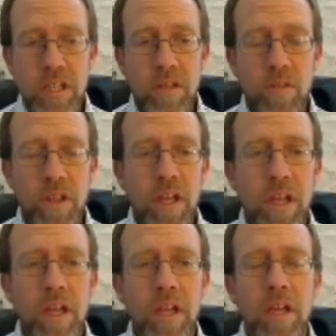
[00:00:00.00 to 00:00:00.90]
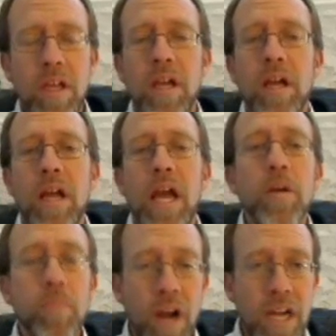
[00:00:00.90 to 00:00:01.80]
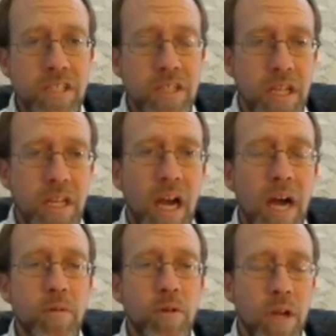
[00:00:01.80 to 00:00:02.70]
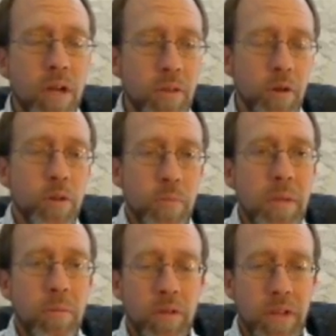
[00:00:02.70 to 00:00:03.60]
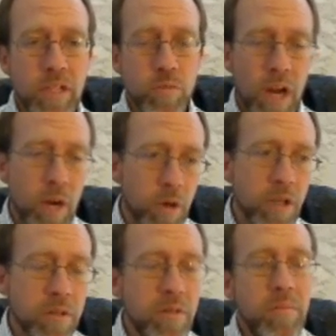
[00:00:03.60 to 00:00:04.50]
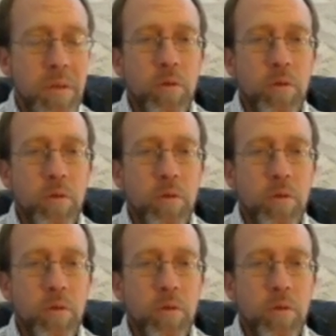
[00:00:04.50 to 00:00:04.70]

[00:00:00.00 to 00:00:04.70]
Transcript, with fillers: the enterprise, the, oper- uh, the, or the people in the case where I work, the people who